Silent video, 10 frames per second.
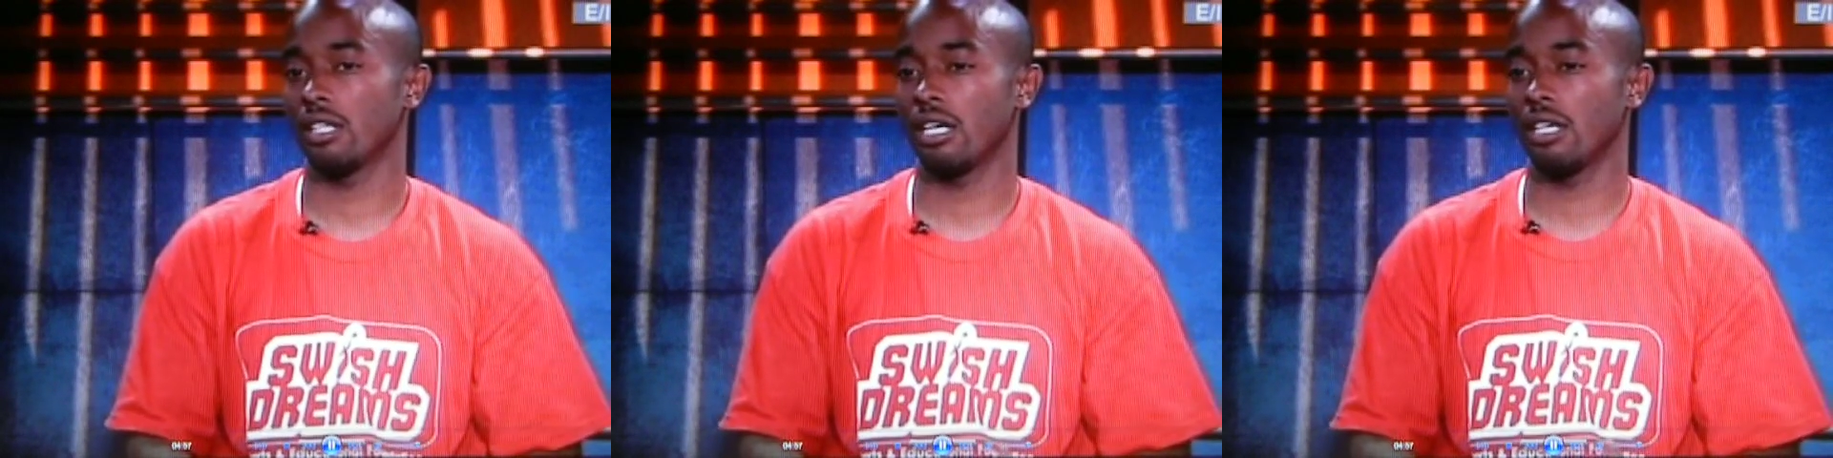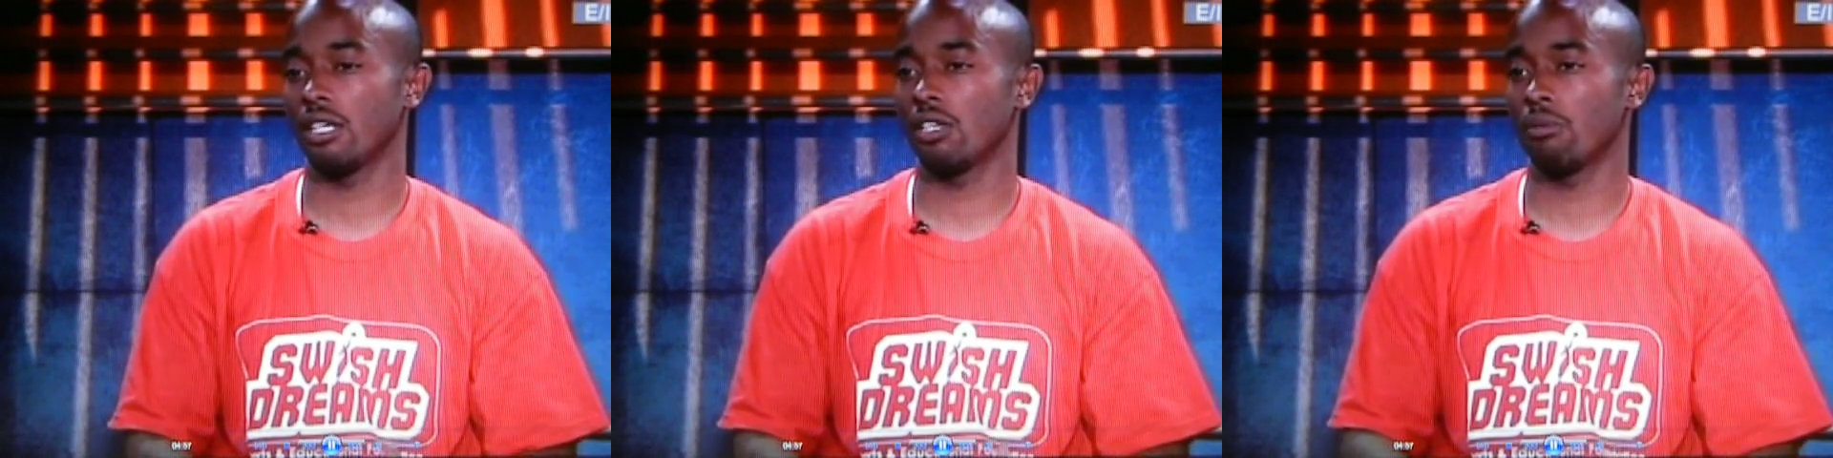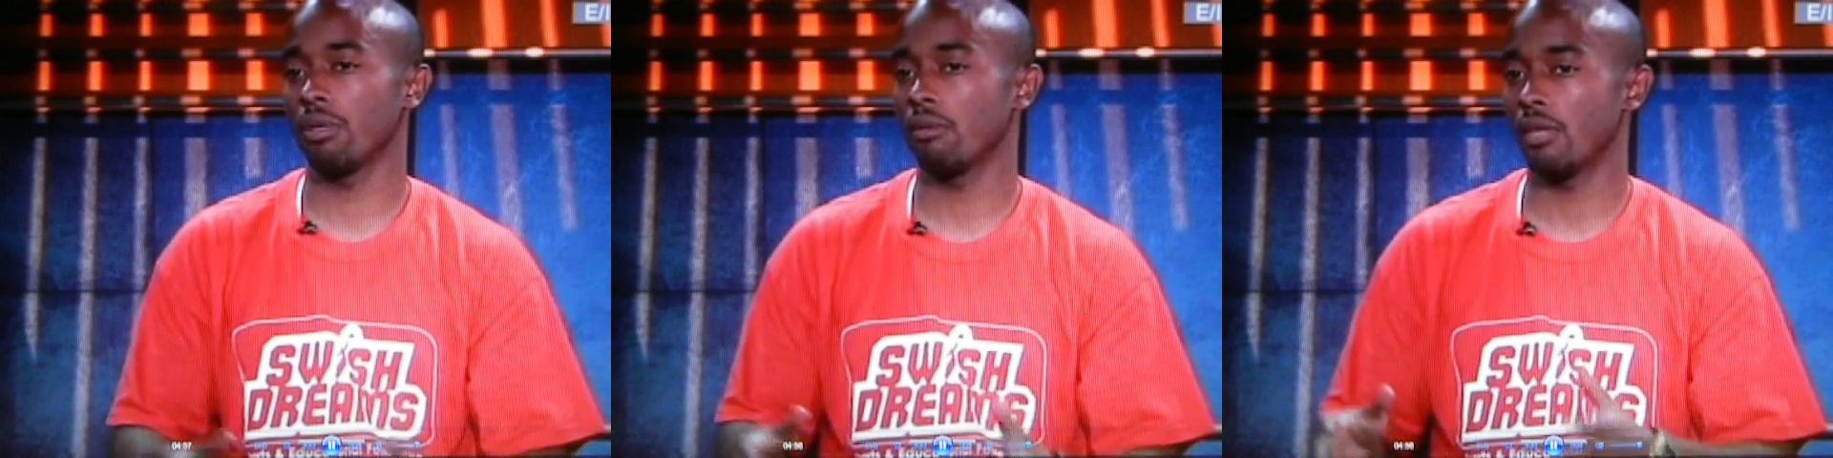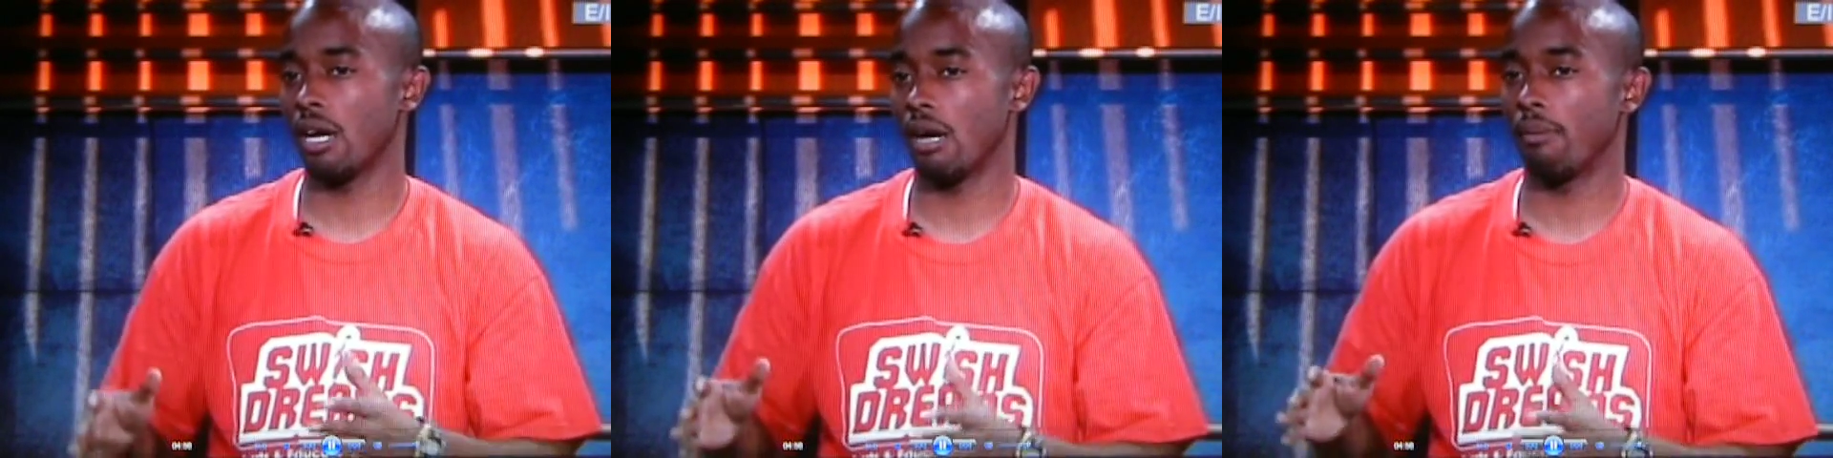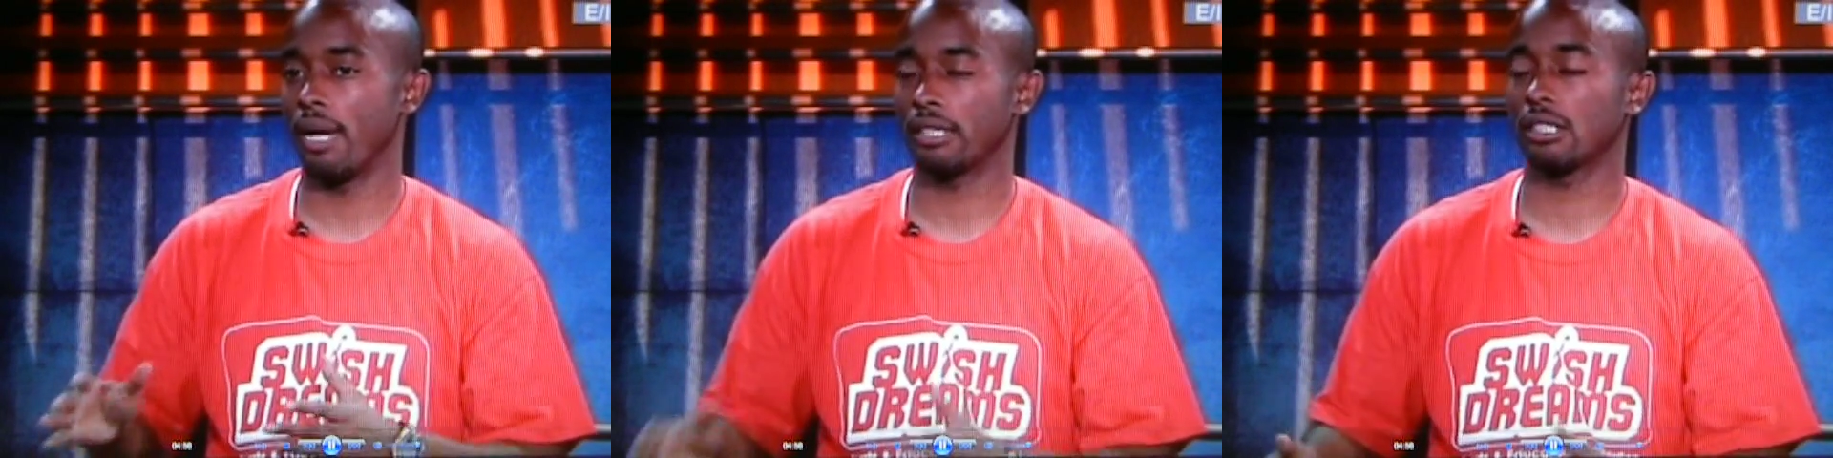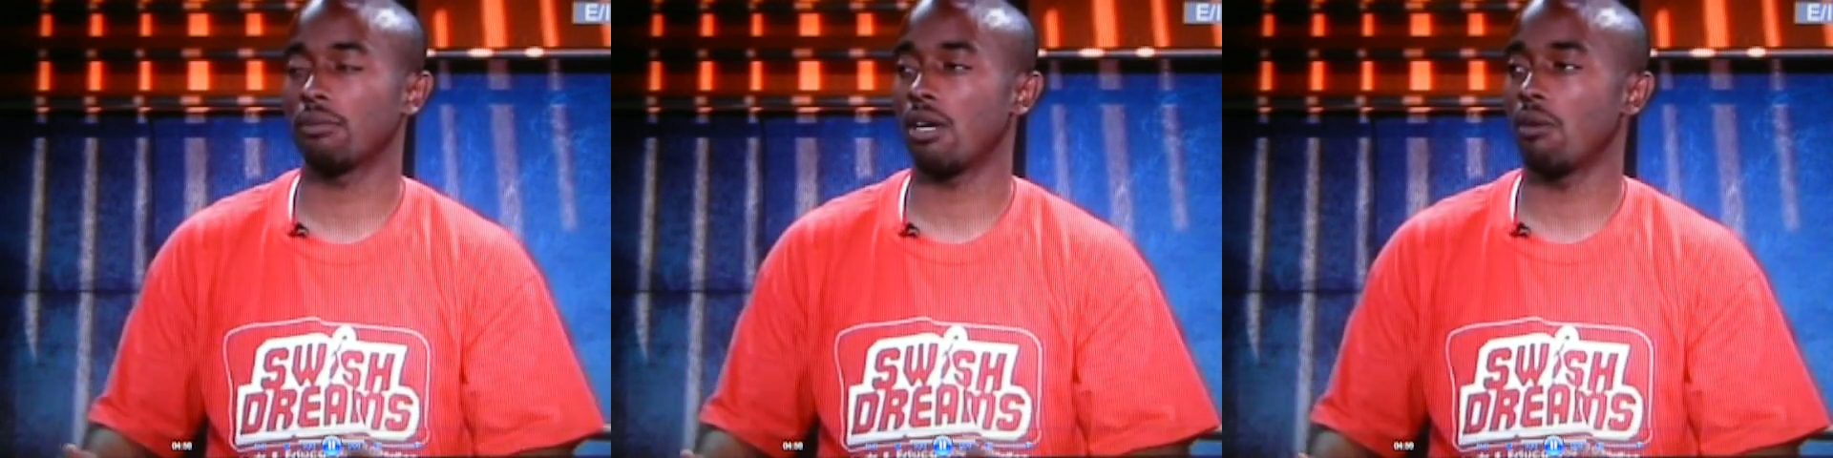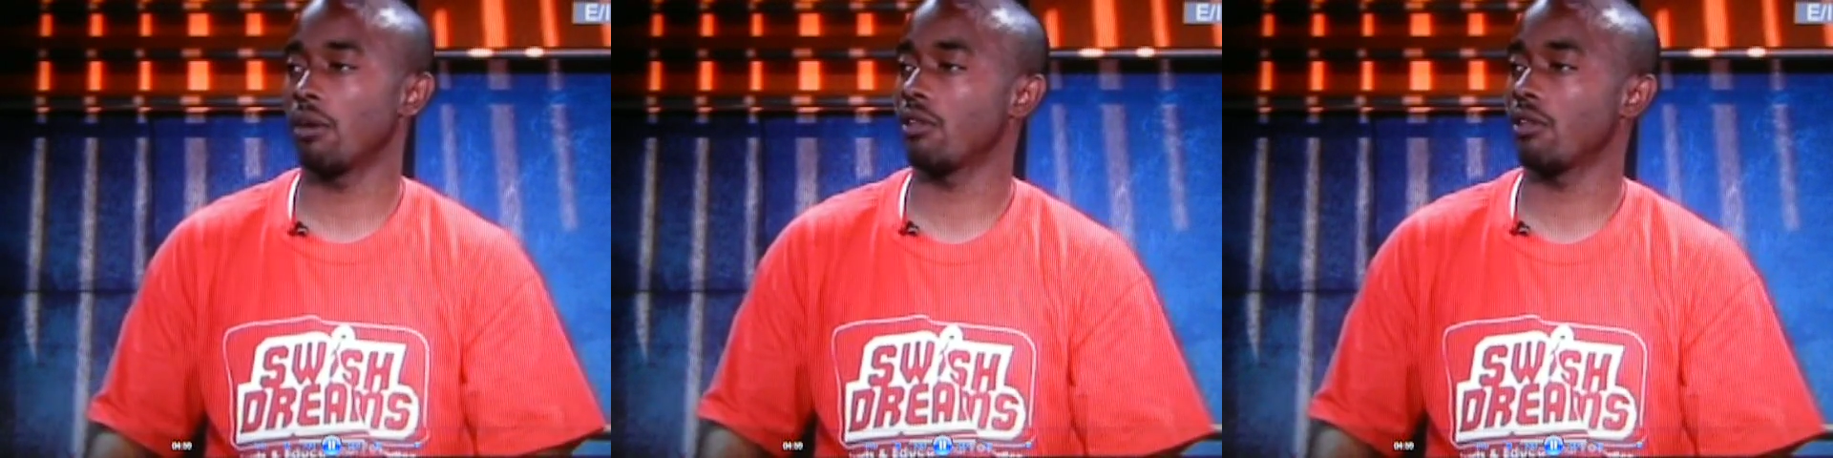Then it'll be basketball,